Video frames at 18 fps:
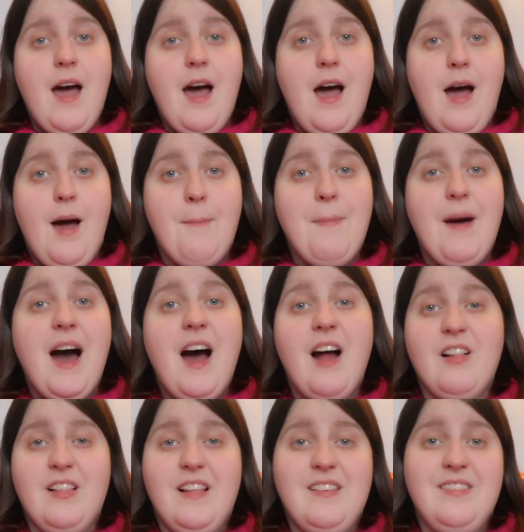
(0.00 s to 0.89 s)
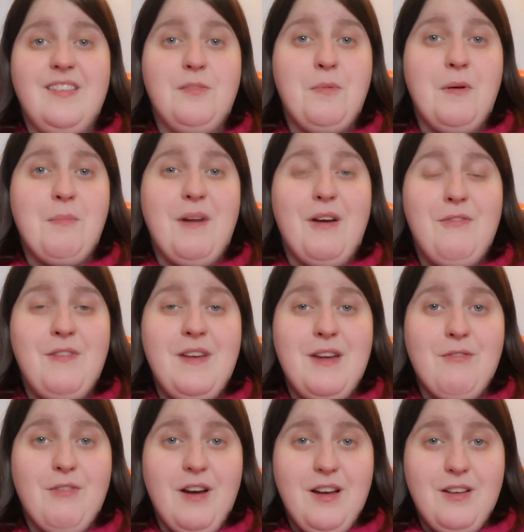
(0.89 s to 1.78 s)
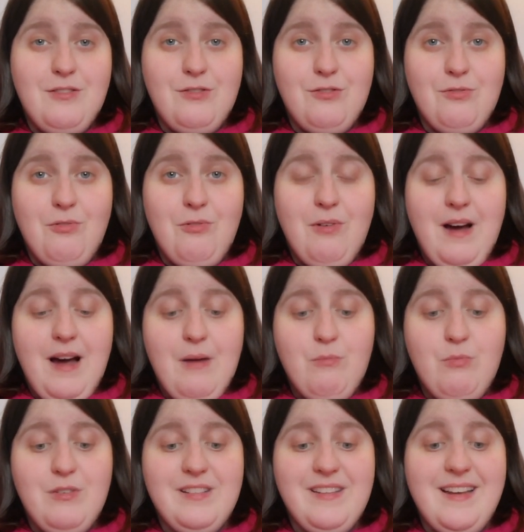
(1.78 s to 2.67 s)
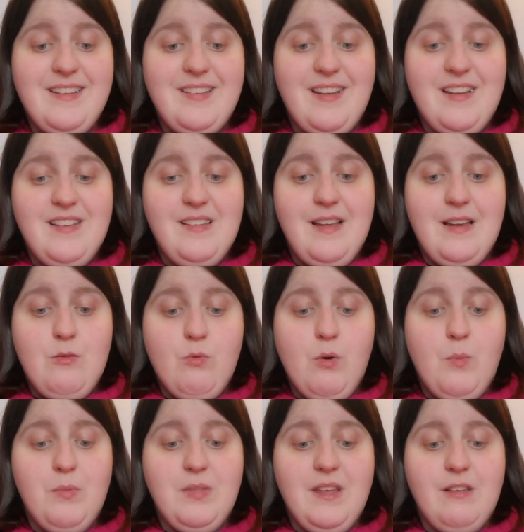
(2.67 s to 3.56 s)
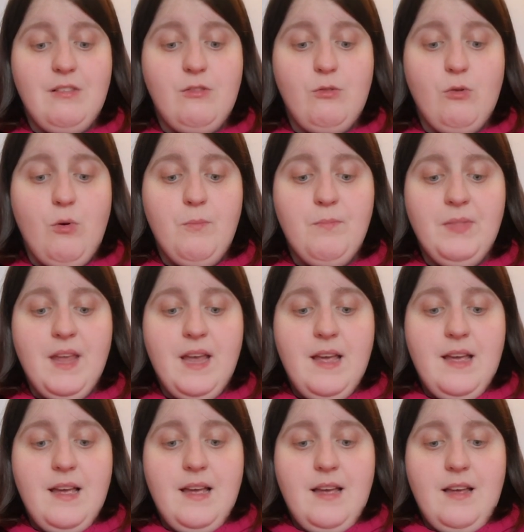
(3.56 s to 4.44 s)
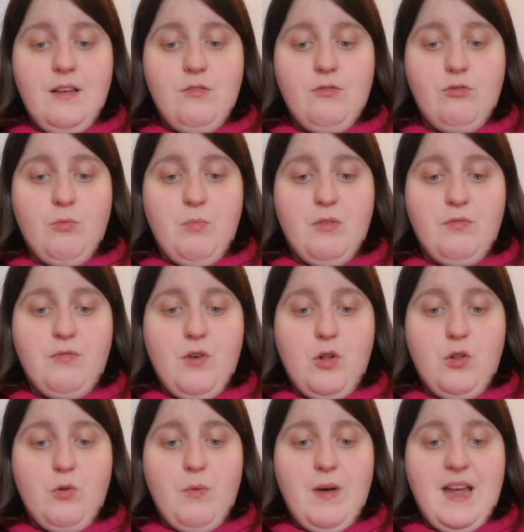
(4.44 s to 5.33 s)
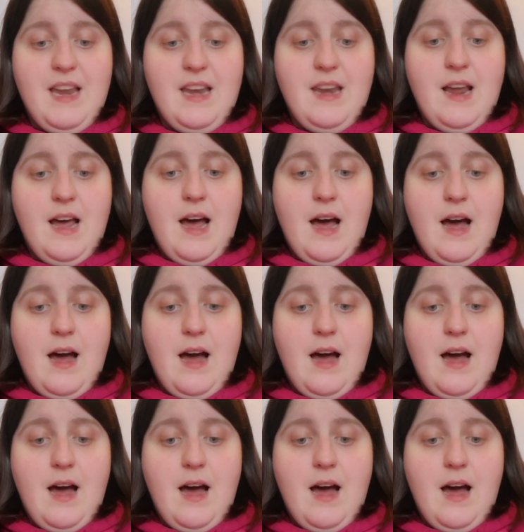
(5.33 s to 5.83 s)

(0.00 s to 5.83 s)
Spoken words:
Heartless, has been my favourite, so I would like to continue on with it. So we're following